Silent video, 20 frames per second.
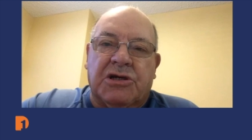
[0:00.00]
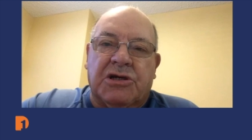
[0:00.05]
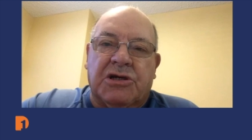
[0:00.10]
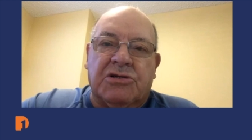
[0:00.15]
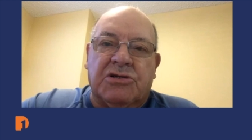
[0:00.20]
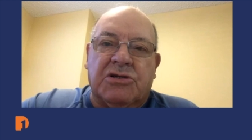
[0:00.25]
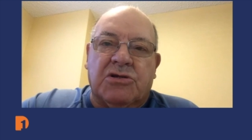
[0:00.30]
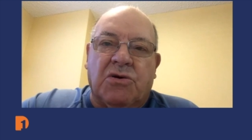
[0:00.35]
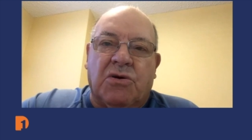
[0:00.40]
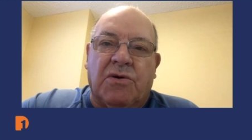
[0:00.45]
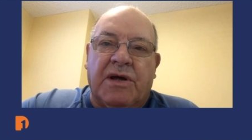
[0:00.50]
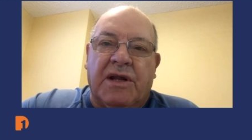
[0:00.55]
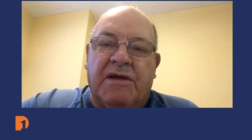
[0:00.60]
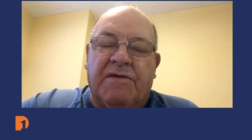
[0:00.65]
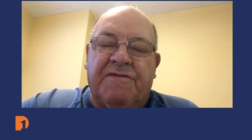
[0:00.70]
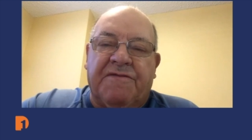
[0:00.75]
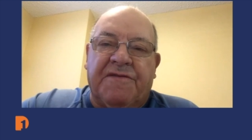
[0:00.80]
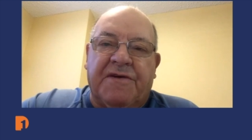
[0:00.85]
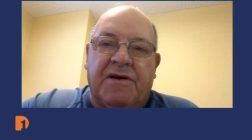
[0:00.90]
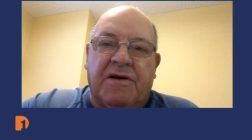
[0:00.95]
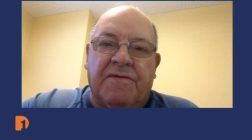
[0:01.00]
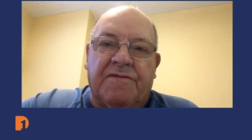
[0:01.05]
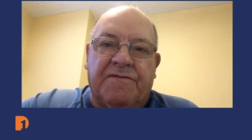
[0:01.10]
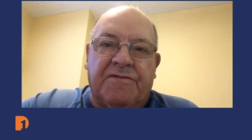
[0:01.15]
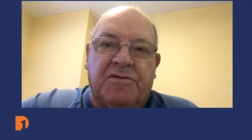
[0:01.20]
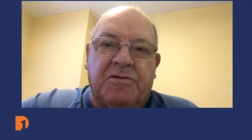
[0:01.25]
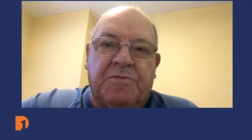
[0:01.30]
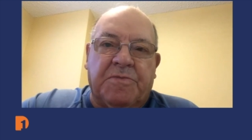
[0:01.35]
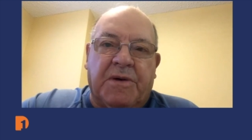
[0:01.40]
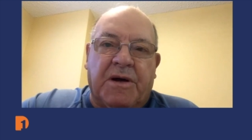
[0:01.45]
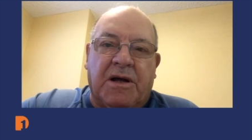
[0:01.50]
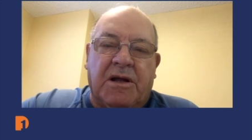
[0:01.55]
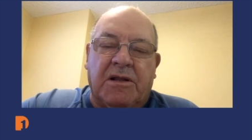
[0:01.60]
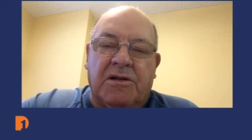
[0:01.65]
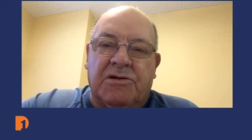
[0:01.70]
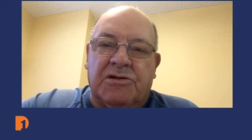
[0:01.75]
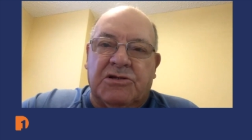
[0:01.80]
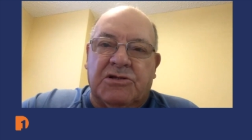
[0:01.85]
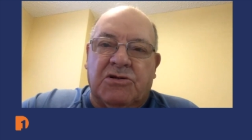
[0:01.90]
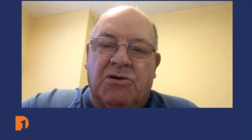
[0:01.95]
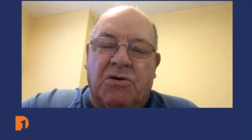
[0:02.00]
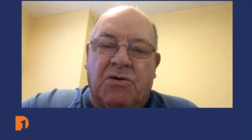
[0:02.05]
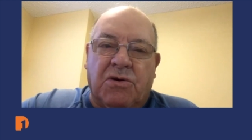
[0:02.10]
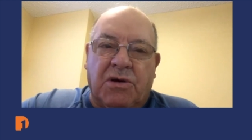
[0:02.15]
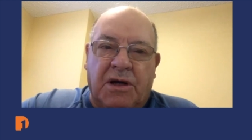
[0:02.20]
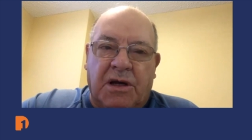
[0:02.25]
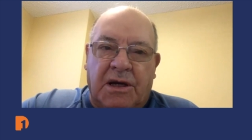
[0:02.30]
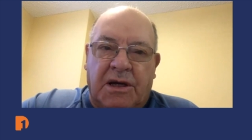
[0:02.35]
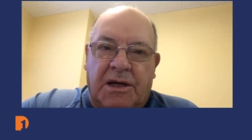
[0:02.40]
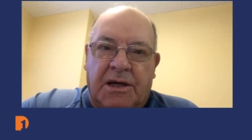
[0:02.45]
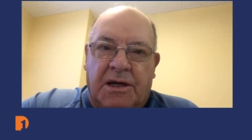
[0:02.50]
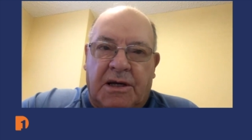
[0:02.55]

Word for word: There's no NFL football. There's no